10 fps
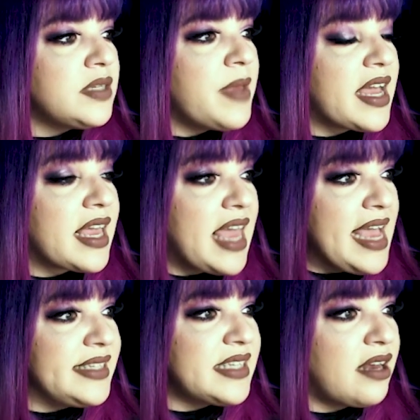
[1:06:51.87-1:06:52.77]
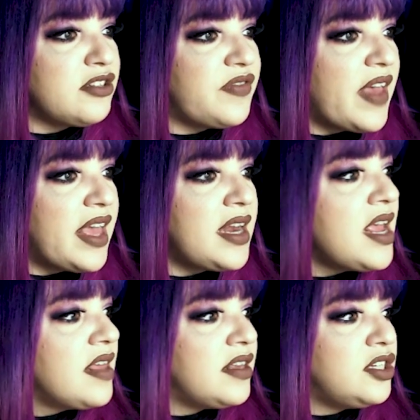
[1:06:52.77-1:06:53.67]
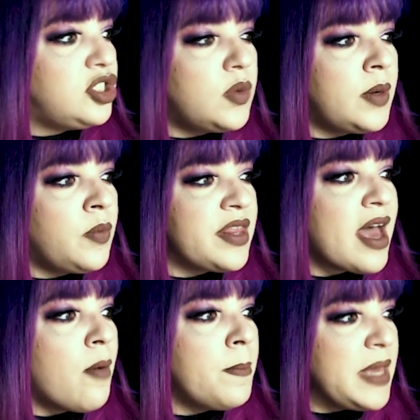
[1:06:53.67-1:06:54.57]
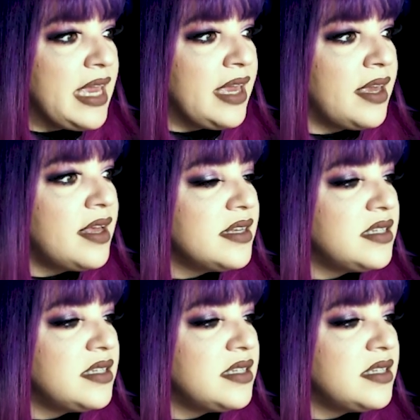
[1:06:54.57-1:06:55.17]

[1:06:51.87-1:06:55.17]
to make a case out of Sven, then do it without me.